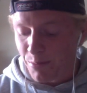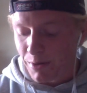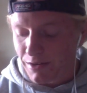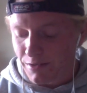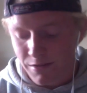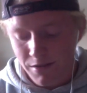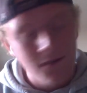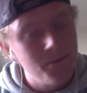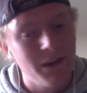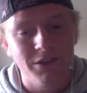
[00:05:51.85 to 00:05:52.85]
but
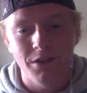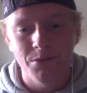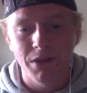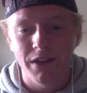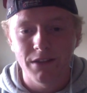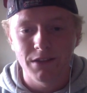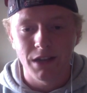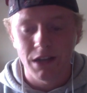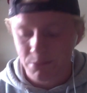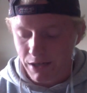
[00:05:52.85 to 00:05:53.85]
make sure to play this lineup.